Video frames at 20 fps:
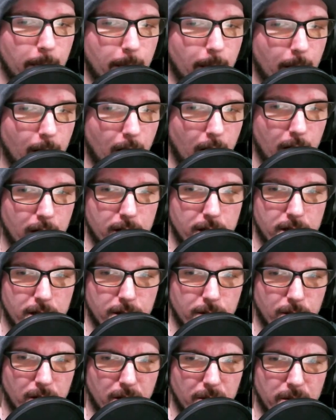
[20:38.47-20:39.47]
I just
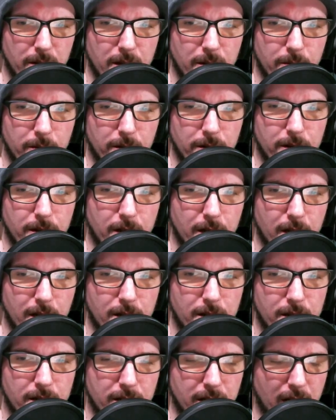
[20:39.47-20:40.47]
want people to
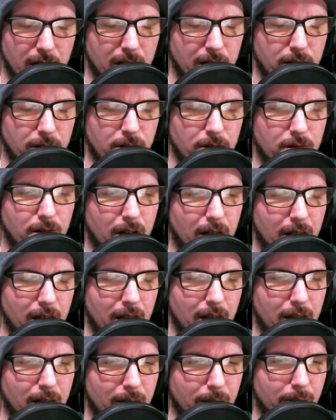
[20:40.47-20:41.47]
understand who I
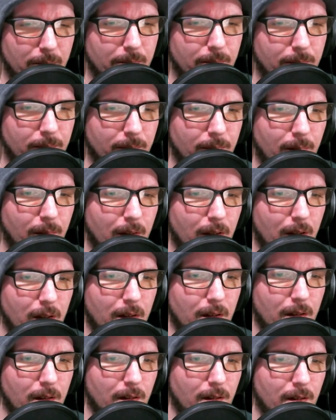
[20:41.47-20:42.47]
am
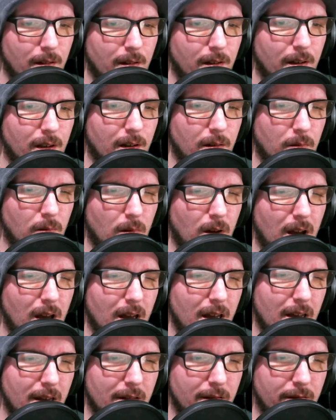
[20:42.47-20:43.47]
and
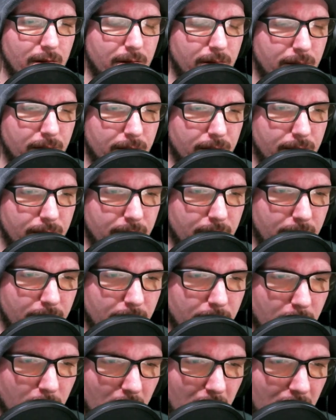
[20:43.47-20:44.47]
why I've
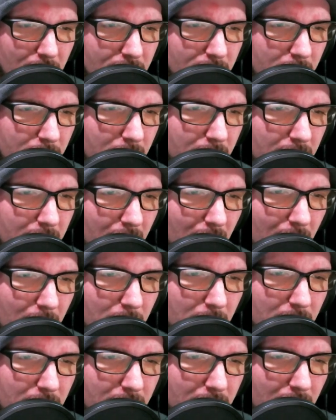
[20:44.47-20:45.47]
possibly
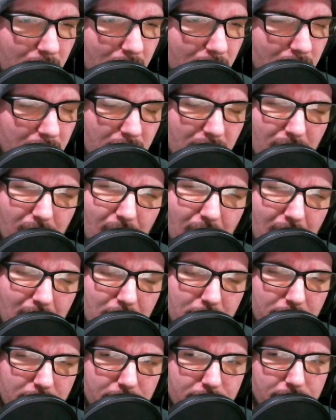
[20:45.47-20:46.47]
not been there in your
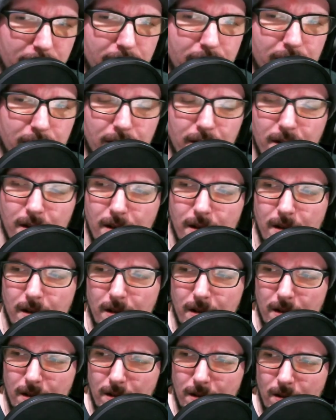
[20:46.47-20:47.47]
life,
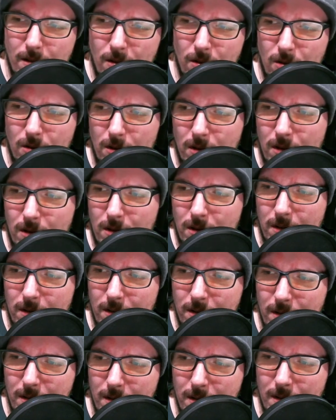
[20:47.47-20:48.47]
or
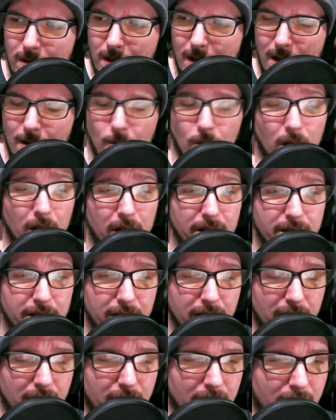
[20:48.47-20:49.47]
I
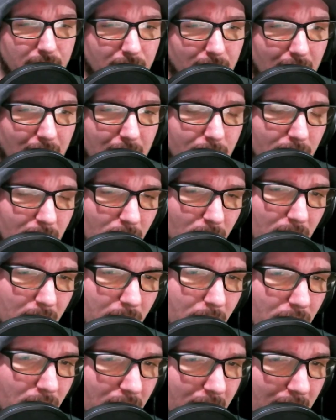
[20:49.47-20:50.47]
was there in your life at
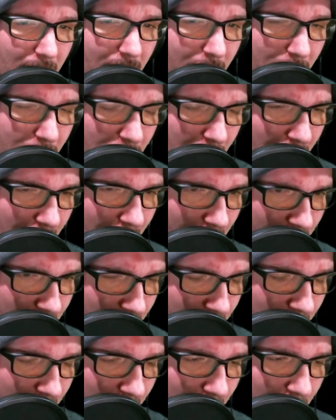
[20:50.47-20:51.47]
one point
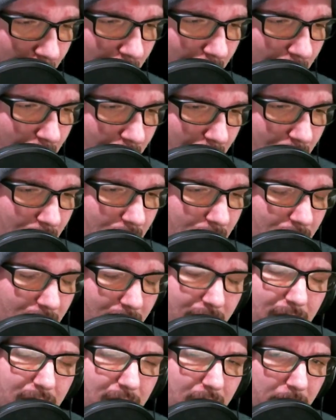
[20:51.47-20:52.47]
but
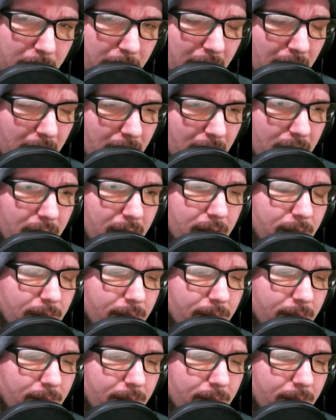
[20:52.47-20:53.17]
disappeared.